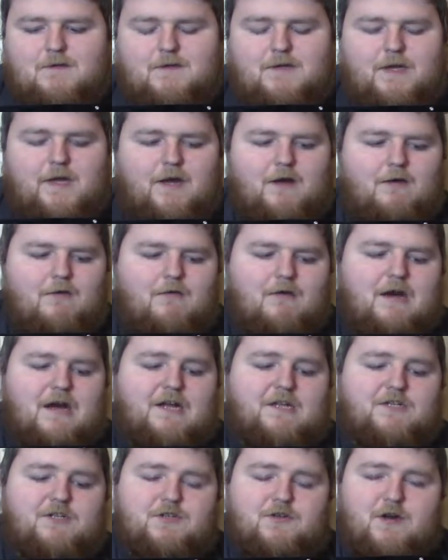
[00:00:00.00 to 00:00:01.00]
Now,
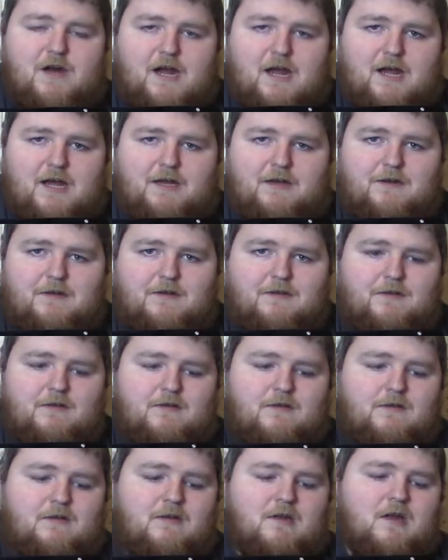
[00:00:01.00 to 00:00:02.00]
I tried
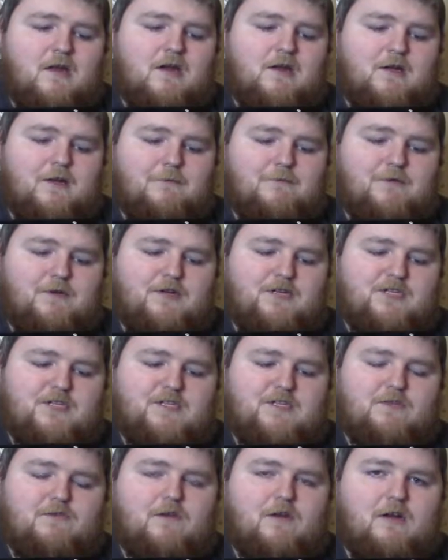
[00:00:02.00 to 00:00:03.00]
to push
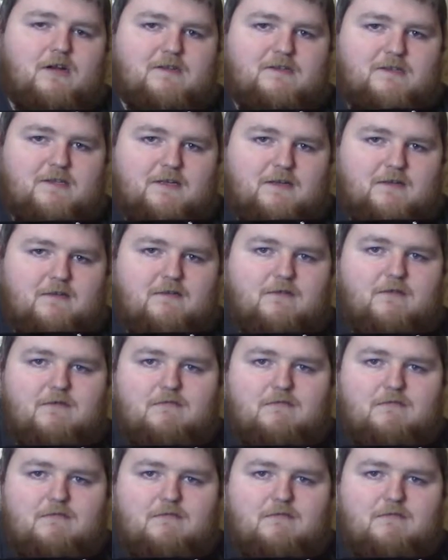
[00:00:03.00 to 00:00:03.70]
these rods in,